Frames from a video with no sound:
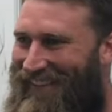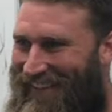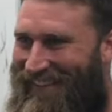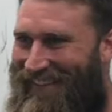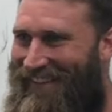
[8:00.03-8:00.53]

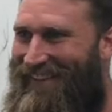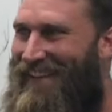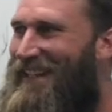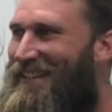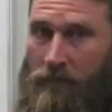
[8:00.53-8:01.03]

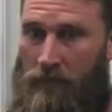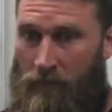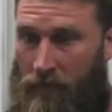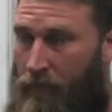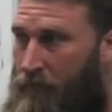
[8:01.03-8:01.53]

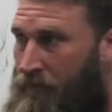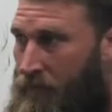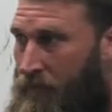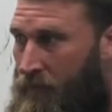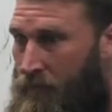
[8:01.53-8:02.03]

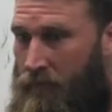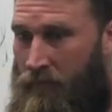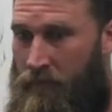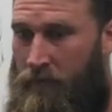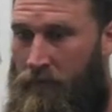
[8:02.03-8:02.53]

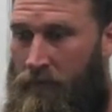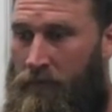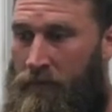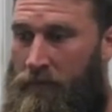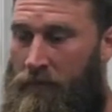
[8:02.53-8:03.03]

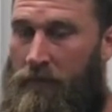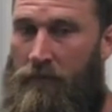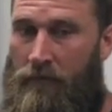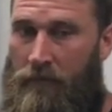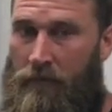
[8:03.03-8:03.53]

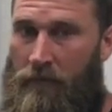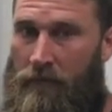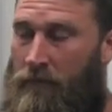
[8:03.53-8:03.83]
The person shown says nothing.